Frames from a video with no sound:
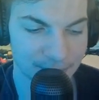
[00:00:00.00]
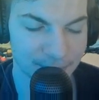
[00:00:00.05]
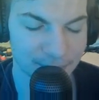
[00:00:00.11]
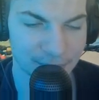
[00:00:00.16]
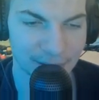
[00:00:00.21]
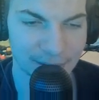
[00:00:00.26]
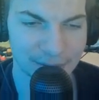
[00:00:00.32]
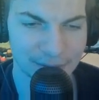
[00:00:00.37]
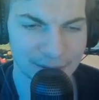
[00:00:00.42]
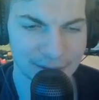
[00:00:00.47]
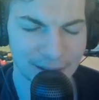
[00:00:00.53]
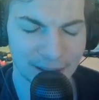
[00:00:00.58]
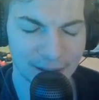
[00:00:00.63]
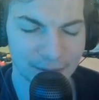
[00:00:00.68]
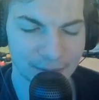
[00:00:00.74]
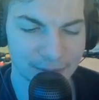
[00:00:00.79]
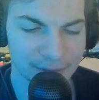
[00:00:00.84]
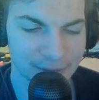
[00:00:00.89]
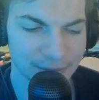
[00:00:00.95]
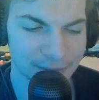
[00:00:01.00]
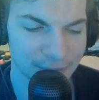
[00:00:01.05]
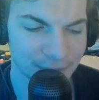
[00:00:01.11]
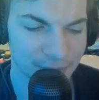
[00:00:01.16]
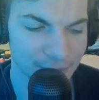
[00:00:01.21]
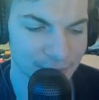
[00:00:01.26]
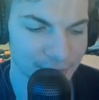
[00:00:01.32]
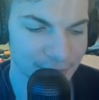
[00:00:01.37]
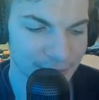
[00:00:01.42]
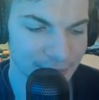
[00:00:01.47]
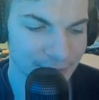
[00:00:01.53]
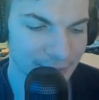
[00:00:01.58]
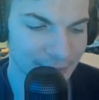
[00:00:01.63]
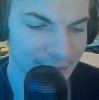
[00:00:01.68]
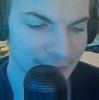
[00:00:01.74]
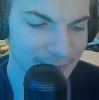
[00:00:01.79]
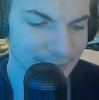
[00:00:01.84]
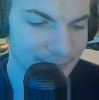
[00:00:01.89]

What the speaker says: Braylon Allen or